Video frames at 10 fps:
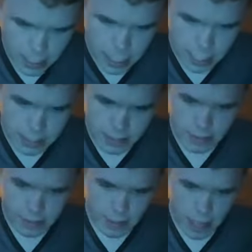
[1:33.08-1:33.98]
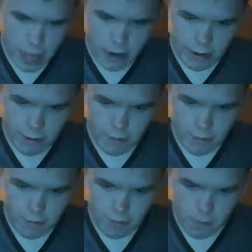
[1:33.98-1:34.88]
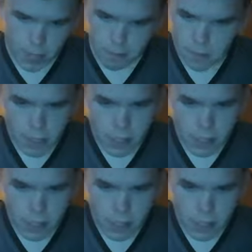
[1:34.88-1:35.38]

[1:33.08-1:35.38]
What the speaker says: it's Area 51,